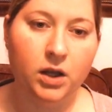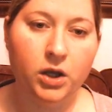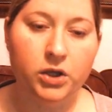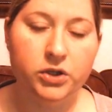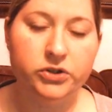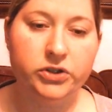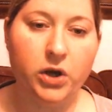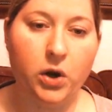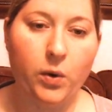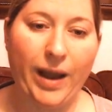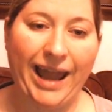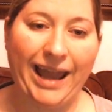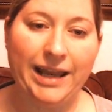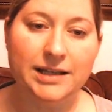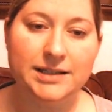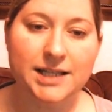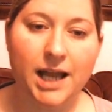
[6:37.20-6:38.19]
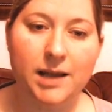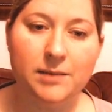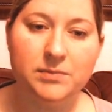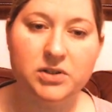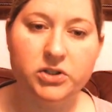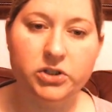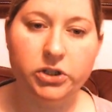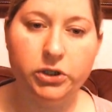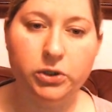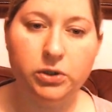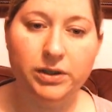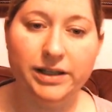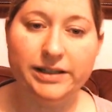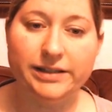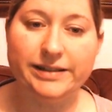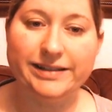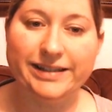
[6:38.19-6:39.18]
So 8 times 2
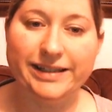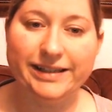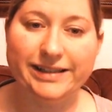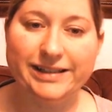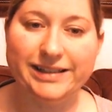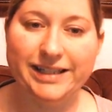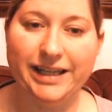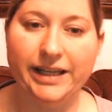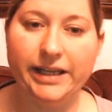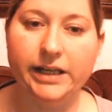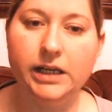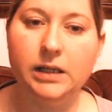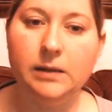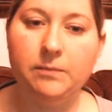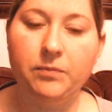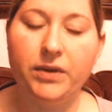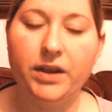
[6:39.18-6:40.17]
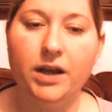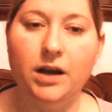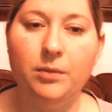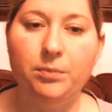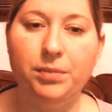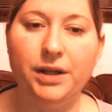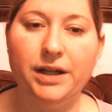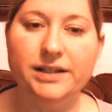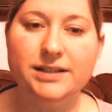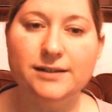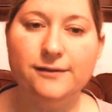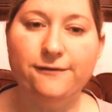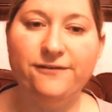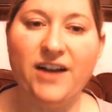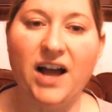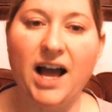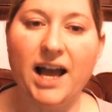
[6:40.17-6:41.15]
is 16 plus
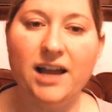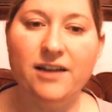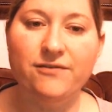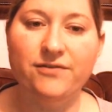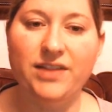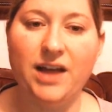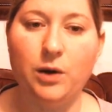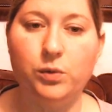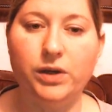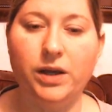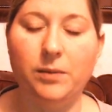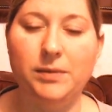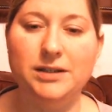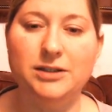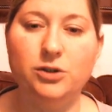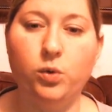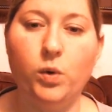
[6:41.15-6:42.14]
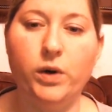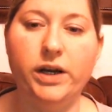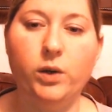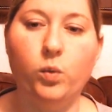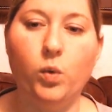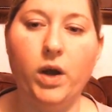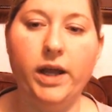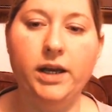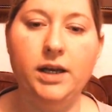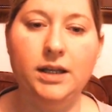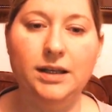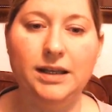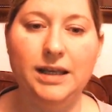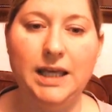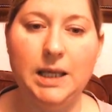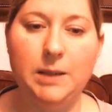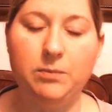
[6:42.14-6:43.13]
5, that will give me 21.
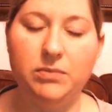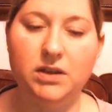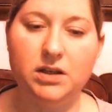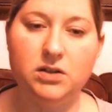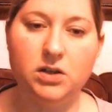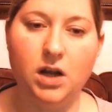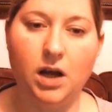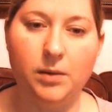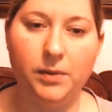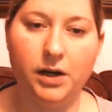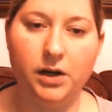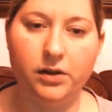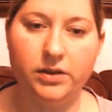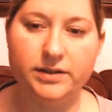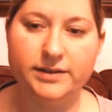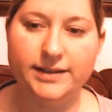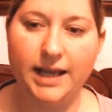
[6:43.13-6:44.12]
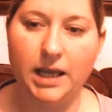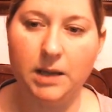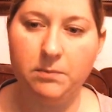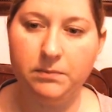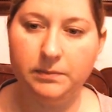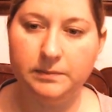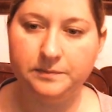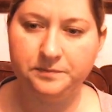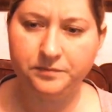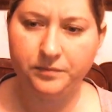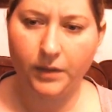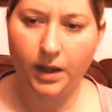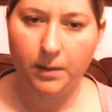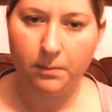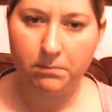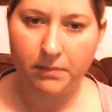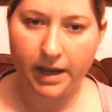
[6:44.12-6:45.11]
Keep the denominator the same.
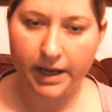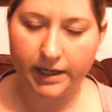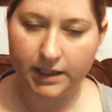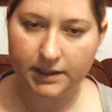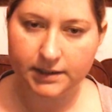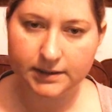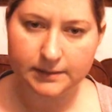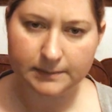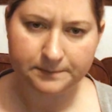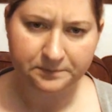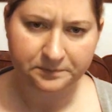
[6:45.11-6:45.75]
Minus